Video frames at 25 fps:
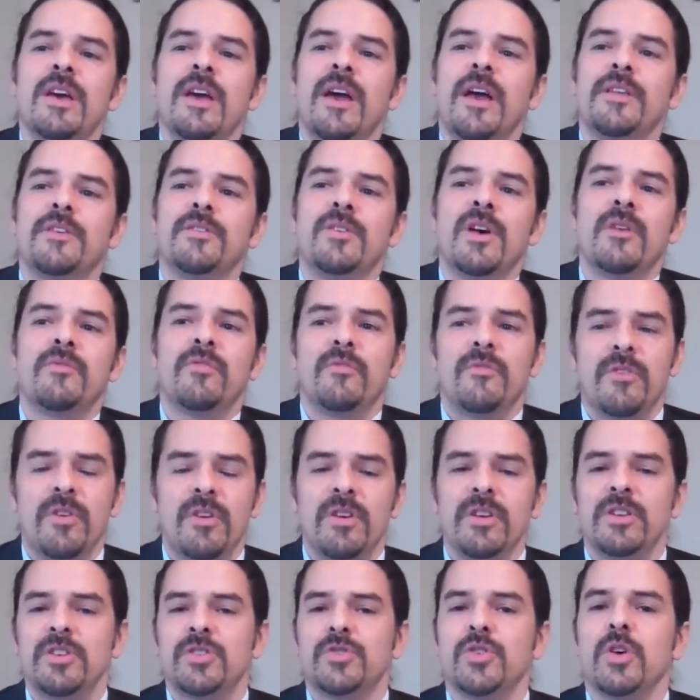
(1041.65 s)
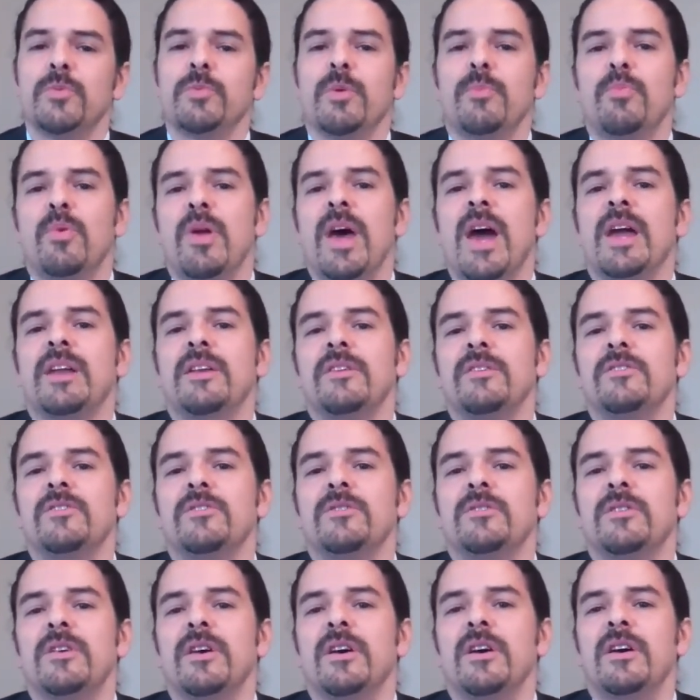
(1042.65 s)
and you'll have a very enjoyable
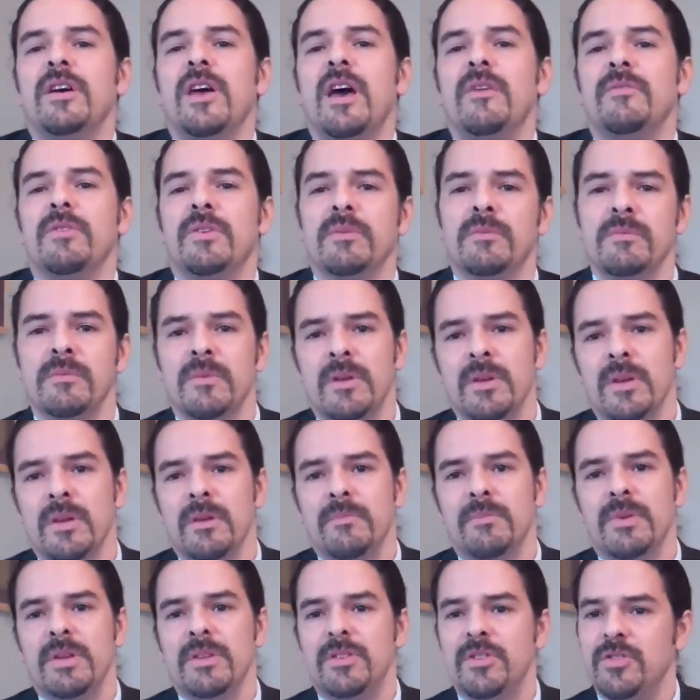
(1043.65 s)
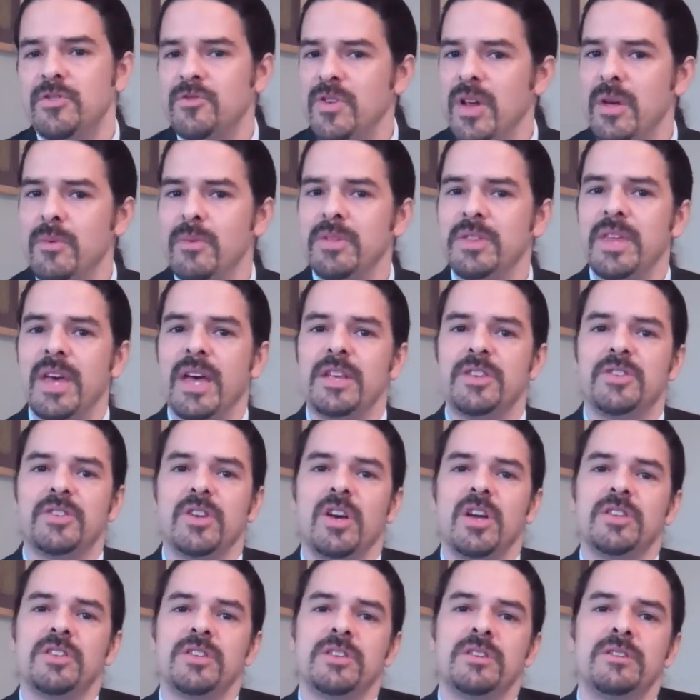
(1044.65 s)
practice having been straight with that
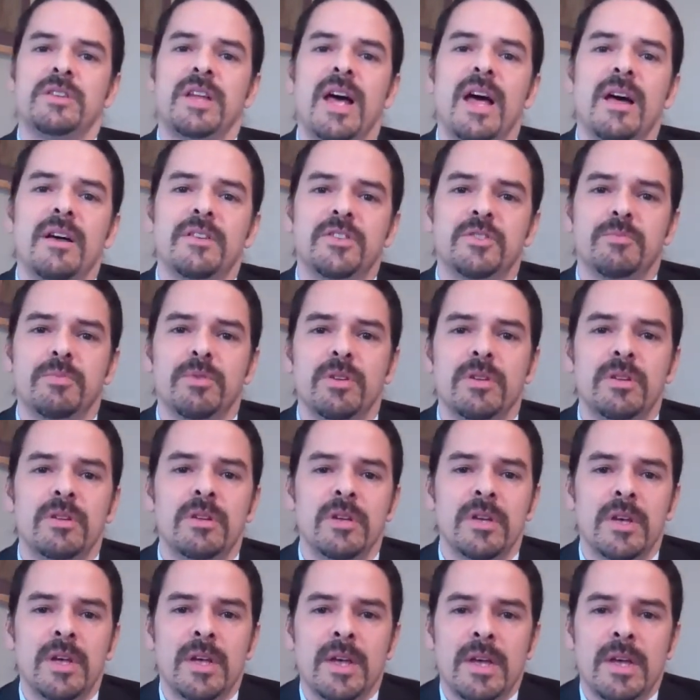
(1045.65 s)
judge and knowledgeable